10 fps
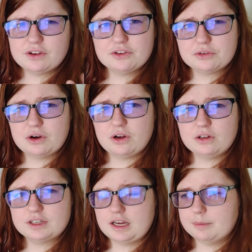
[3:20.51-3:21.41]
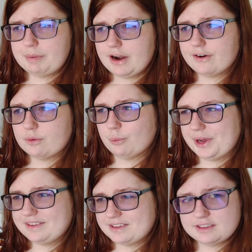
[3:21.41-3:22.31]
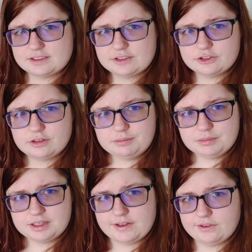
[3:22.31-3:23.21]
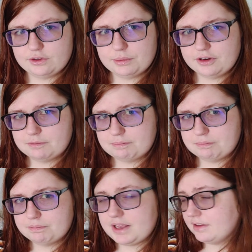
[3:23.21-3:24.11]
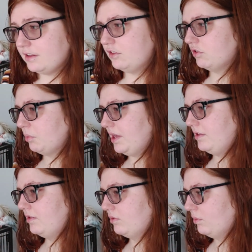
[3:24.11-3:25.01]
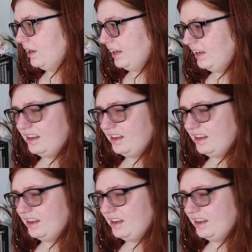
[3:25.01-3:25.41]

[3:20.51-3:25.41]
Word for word: it's also called uh, parrot wasting syndrome because your bird basically just wastes away.